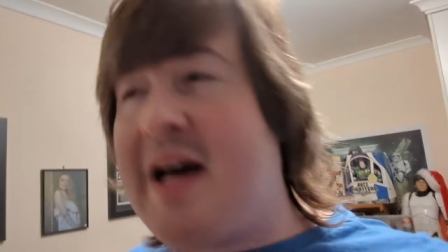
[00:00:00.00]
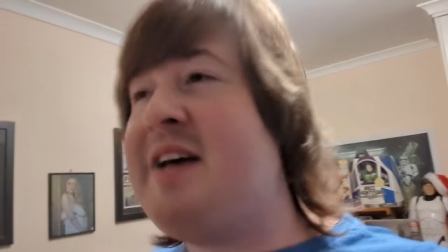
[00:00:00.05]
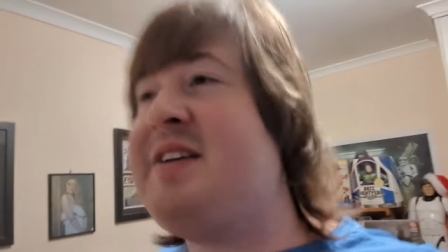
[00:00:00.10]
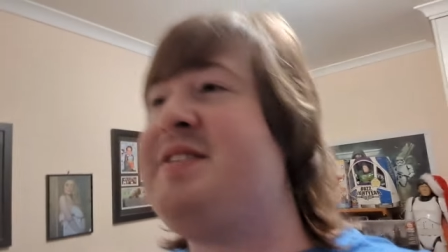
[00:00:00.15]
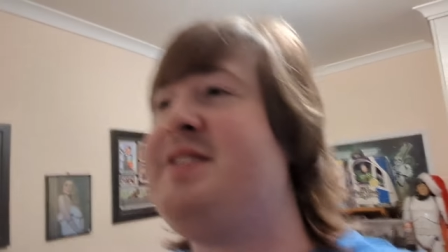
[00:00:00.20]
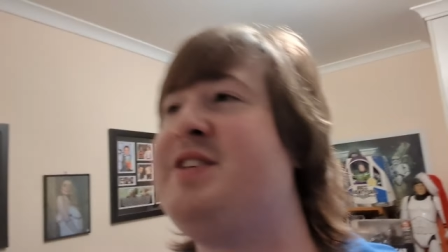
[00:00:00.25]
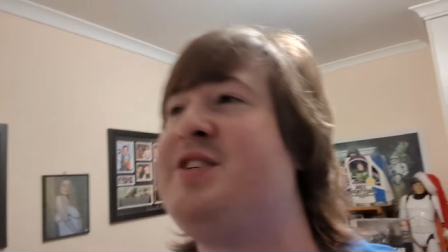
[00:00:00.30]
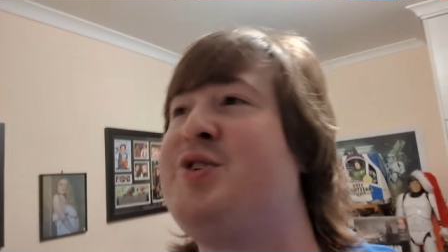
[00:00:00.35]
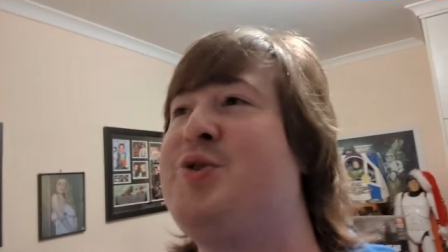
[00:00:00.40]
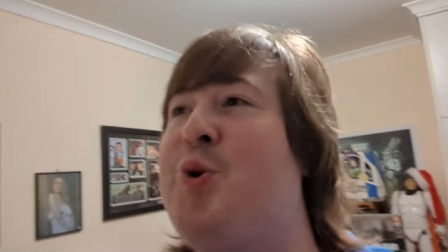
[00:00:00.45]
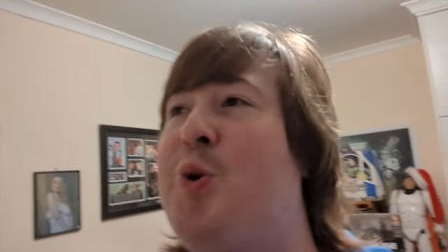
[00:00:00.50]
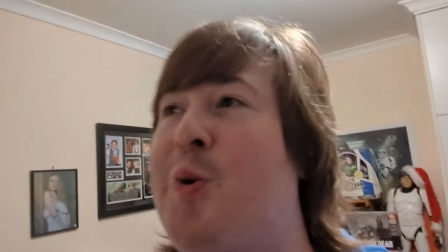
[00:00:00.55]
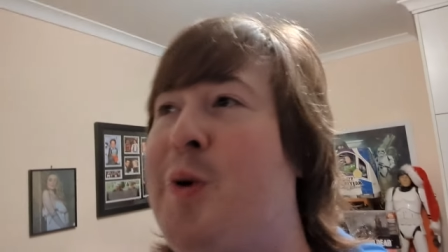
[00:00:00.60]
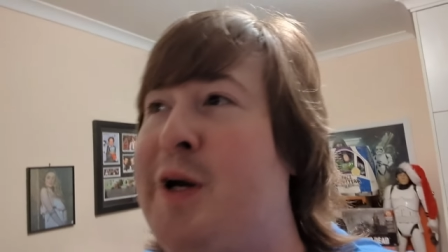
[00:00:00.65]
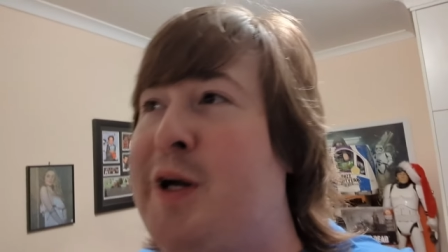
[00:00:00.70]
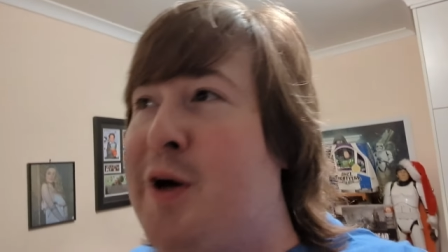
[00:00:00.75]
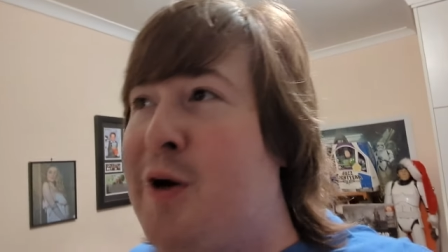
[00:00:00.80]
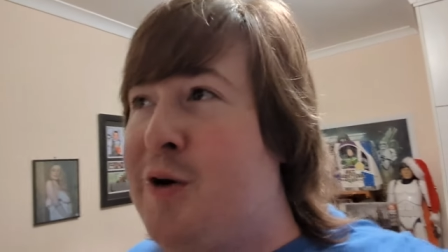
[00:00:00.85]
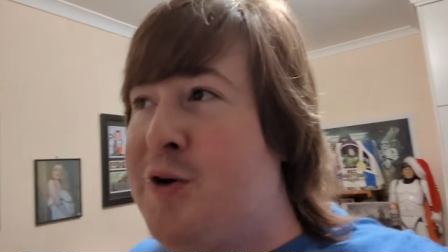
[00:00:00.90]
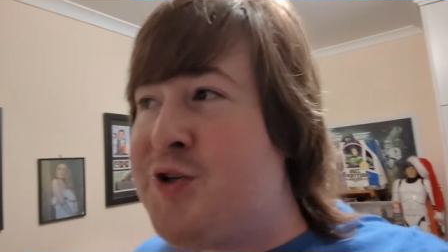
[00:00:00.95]
as the
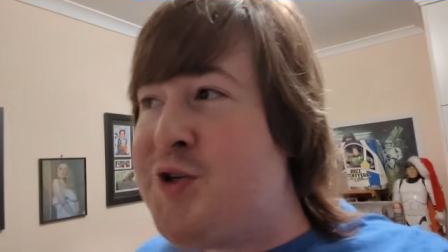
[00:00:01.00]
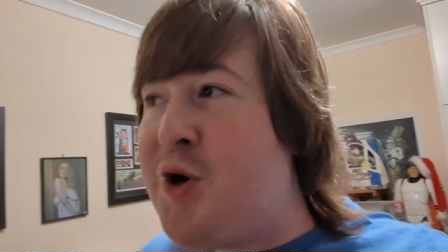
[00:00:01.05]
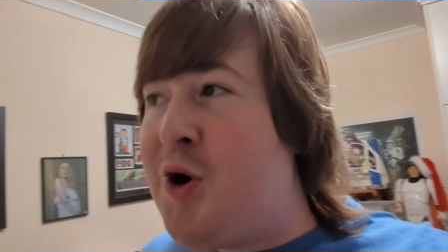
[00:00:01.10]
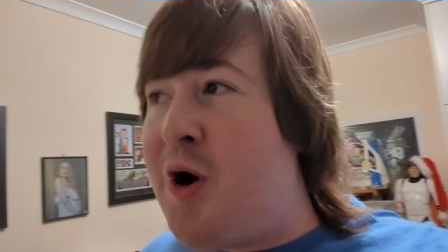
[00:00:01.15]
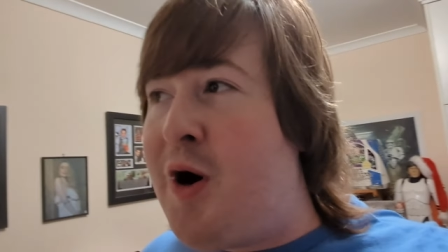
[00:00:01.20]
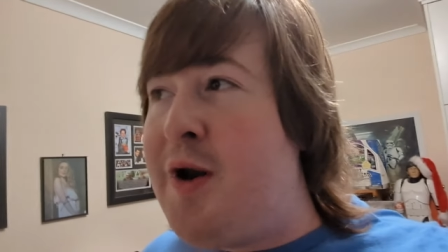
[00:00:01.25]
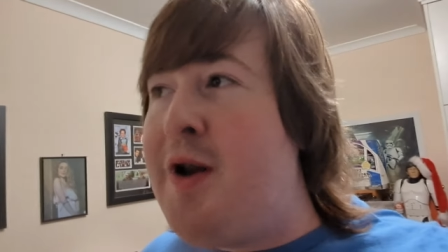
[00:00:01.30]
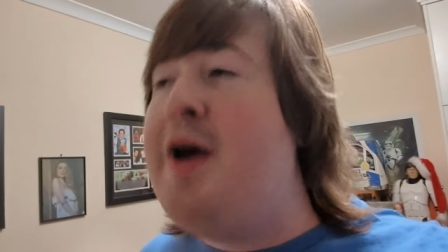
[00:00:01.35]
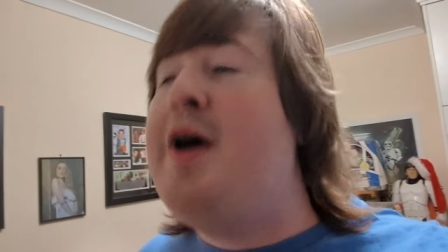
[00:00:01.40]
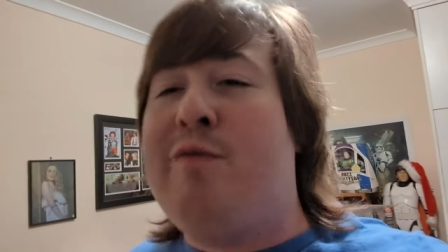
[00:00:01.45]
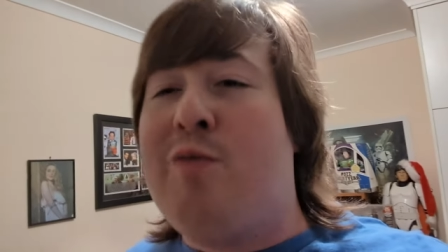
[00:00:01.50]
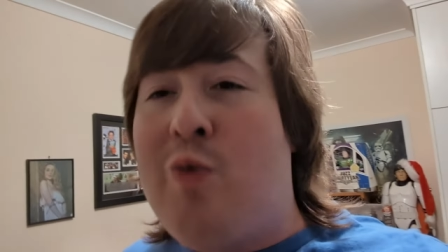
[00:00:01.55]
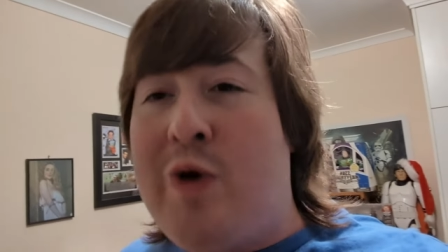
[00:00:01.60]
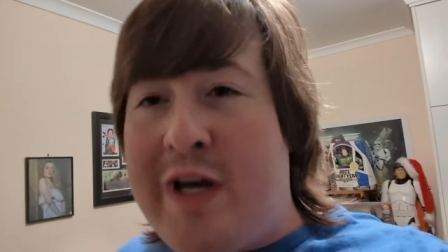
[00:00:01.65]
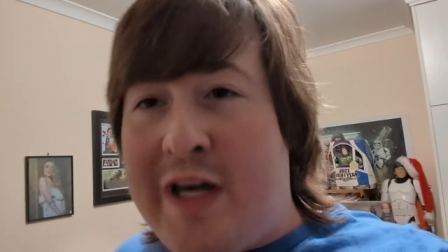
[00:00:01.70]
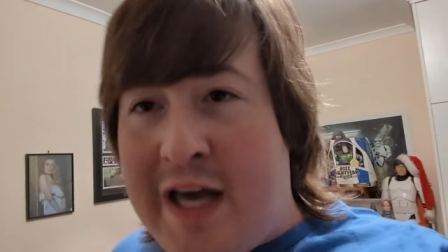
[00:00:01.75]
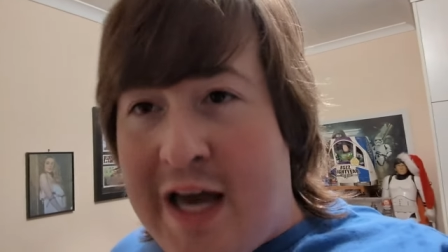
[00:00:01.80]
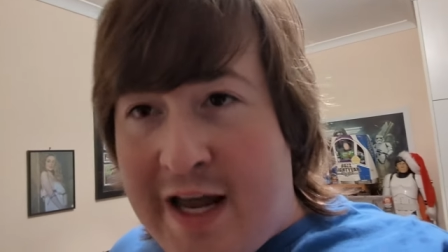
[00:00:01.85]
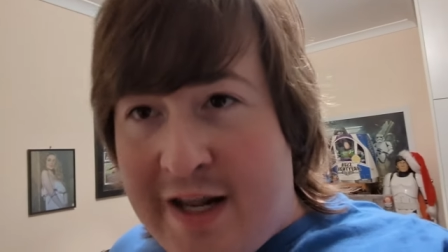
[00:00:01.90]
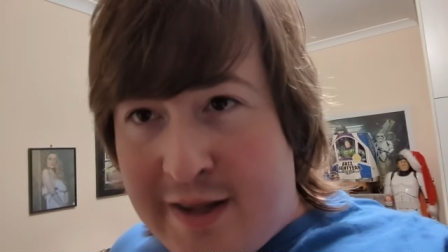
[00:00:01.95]
story goes on,
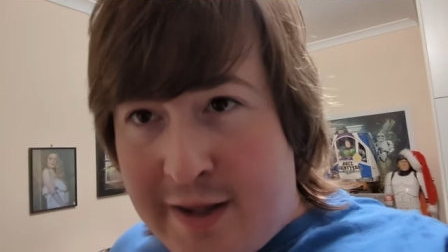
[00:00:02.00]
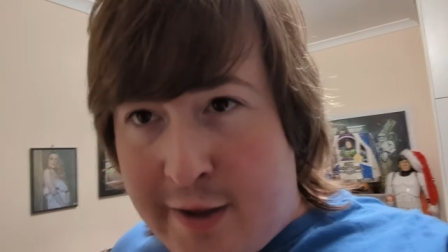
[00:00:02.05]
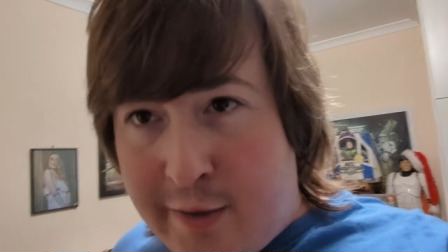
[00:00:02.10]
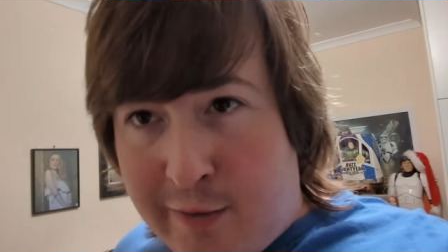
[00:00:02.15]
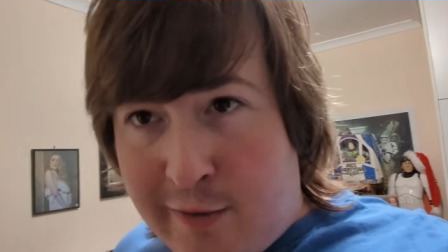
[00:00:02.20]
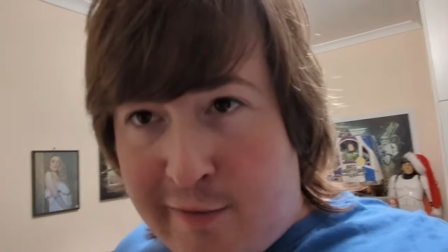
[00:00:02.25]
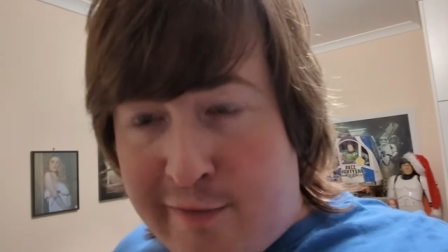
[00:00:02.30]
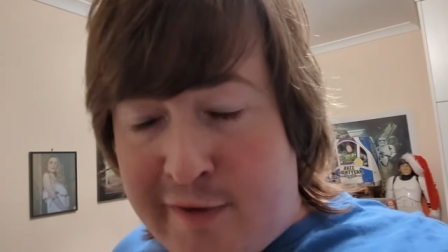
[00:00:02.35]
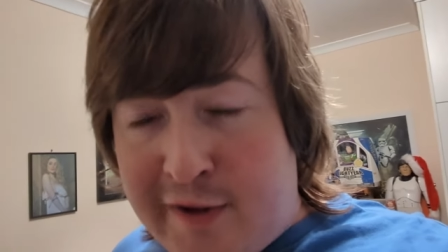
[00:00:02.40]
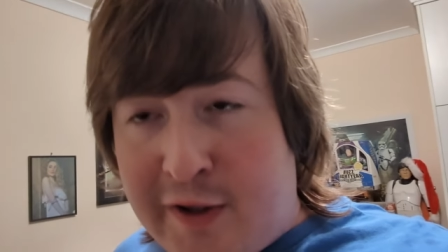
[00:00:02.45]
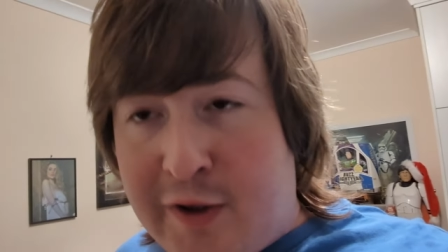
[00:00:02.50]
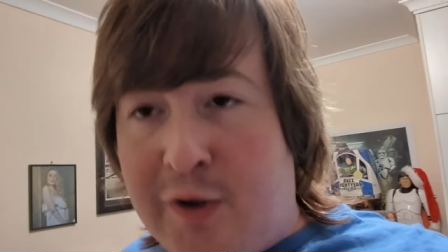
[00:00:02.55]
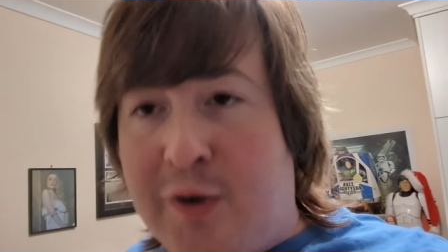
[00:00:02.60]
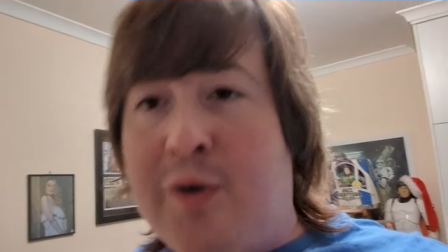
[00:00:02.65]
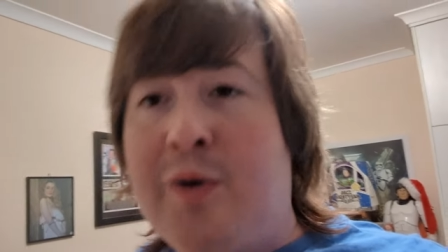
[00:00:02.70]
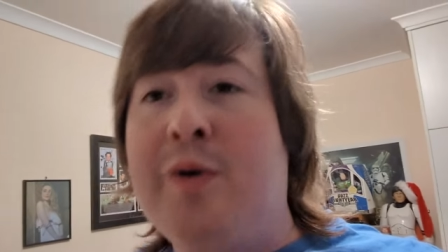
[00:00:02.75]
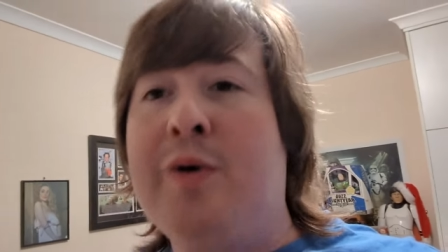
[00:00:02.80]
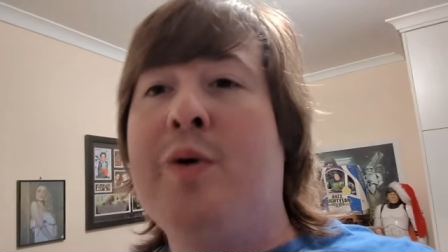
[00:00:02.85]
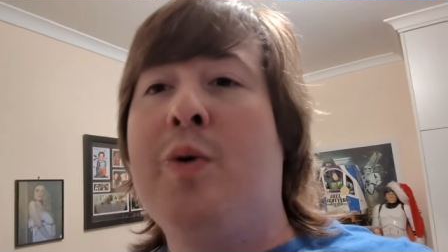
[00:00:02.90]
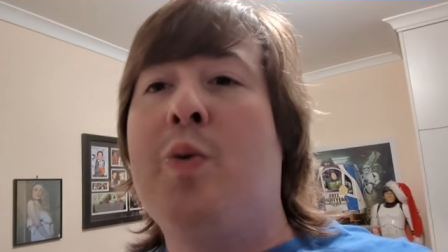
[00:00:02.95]
we get the reveal,